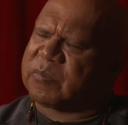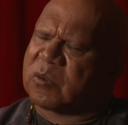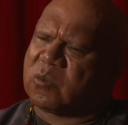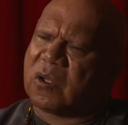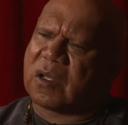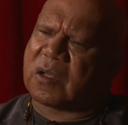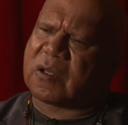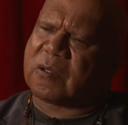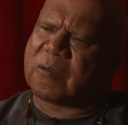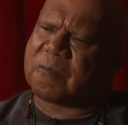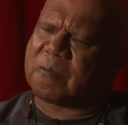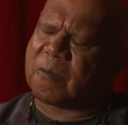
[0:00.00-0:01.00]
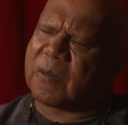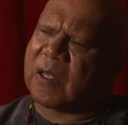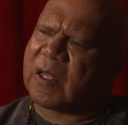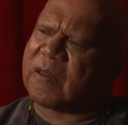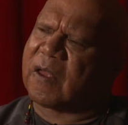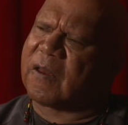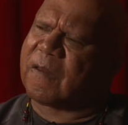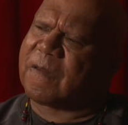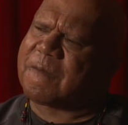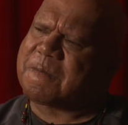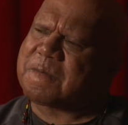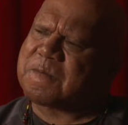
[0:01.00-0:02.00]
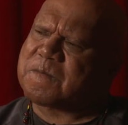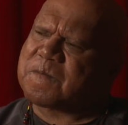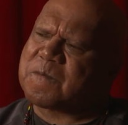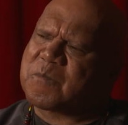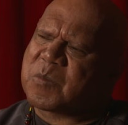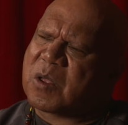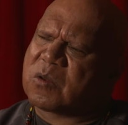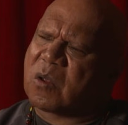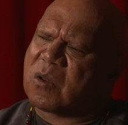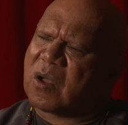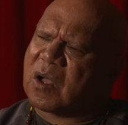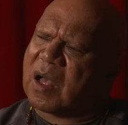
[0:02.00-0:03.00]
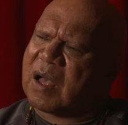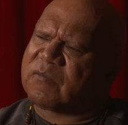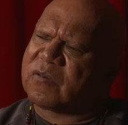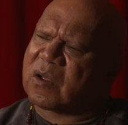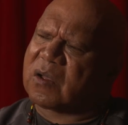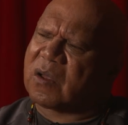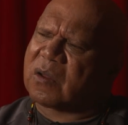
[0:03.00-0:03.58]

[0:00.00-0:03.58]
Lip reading: to work, and then not long after, I